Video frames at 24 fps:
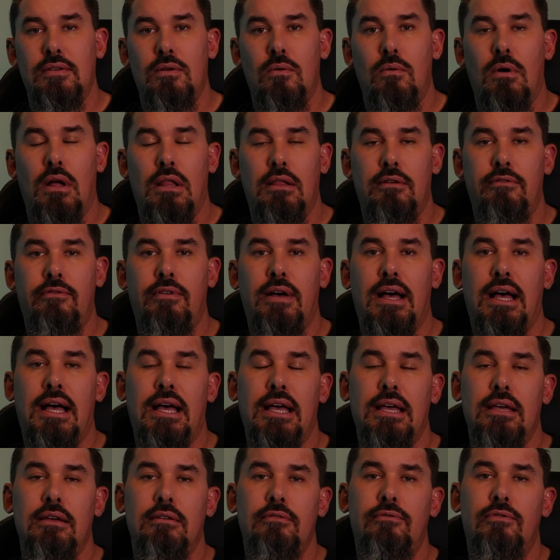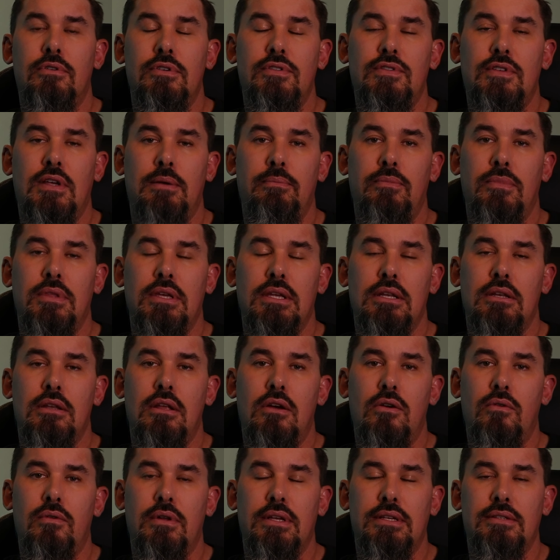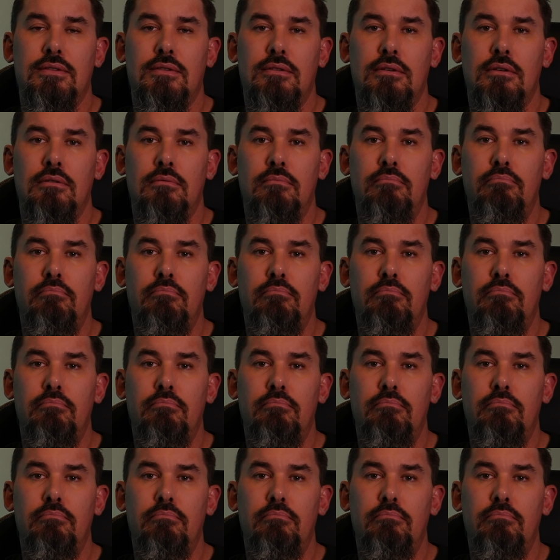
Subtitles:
qualify for something known as